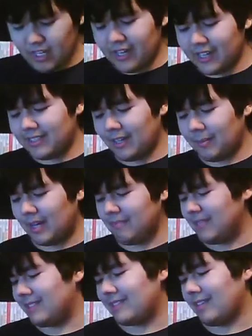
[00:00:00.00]
Alright, next
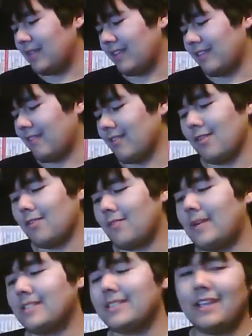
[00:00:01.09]
up, this is something not really
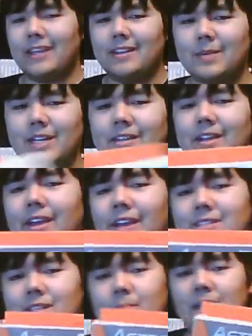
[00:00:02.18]
worth mentioning either, but
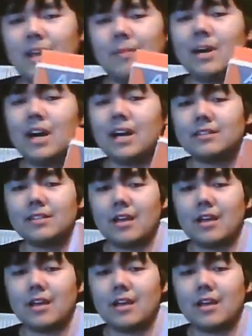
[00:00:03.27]
it's a complete in-box